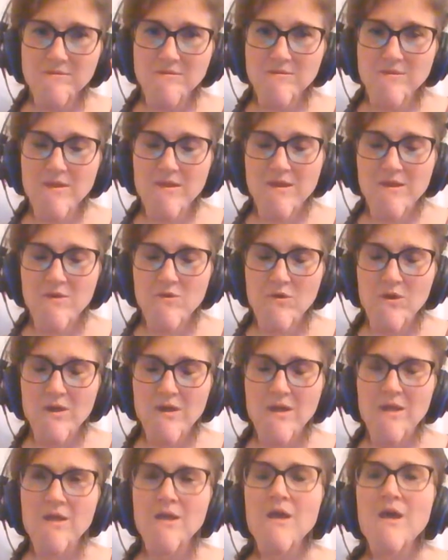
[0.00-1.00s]
Thank you,
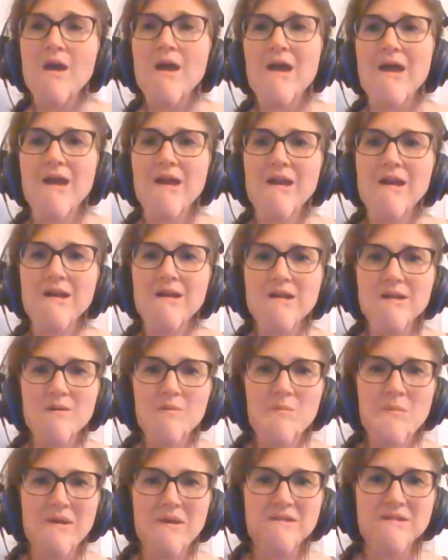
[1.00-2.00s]
Kitty. And
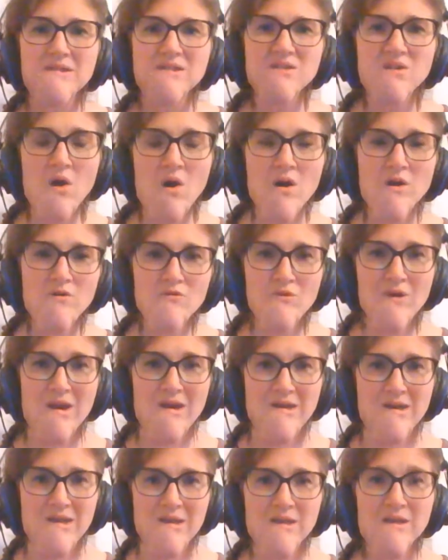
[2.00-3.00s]
my
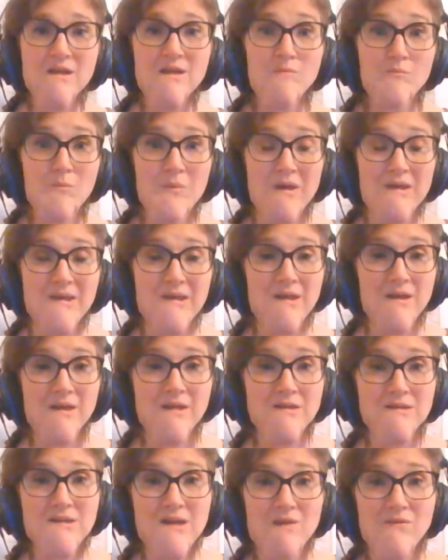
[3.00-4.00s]
songwriting, by
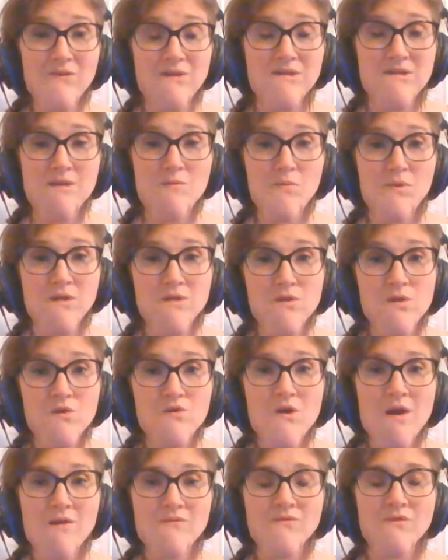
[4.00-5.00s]
diving deep into the
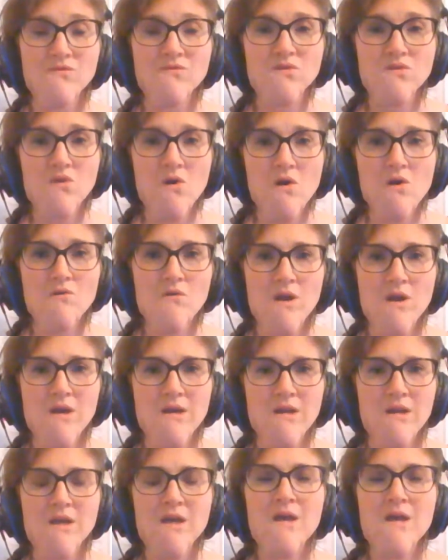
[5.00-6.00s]
craft of
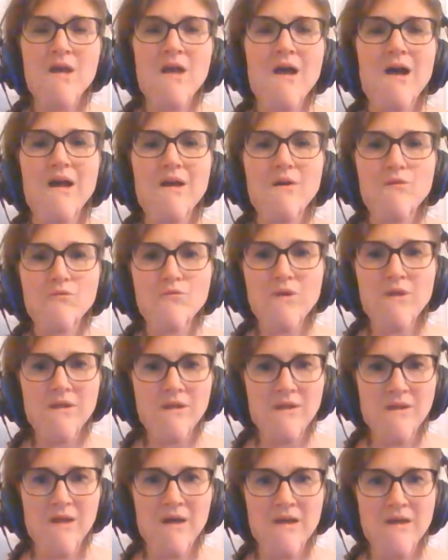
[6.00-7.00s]
songwriting, I
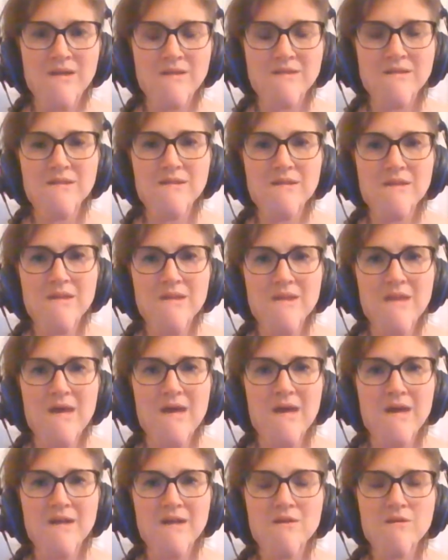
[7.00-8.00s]
realized
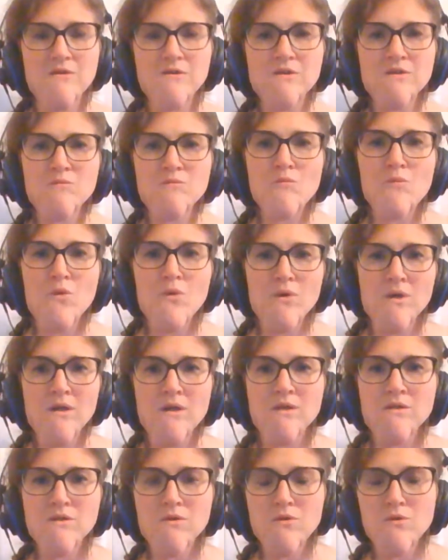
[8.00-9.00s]
that there's a more
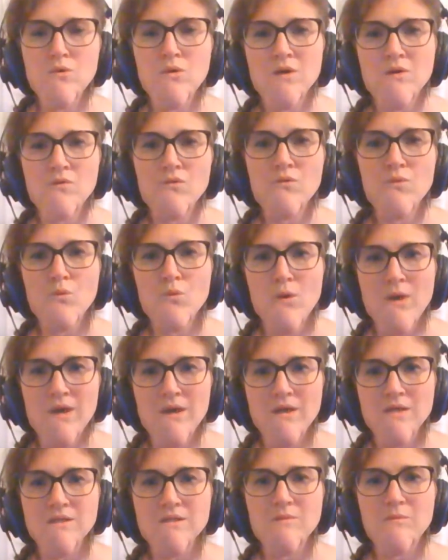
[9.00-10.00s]
intuitive
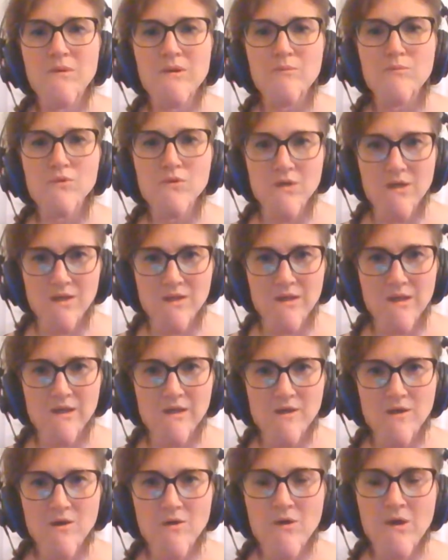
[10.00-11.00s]
way to be breathing,
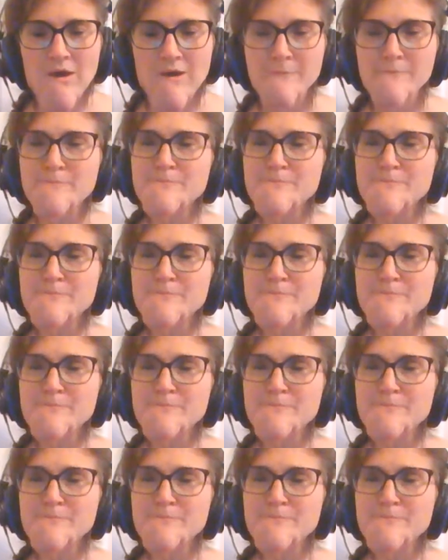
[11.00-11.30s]
okay?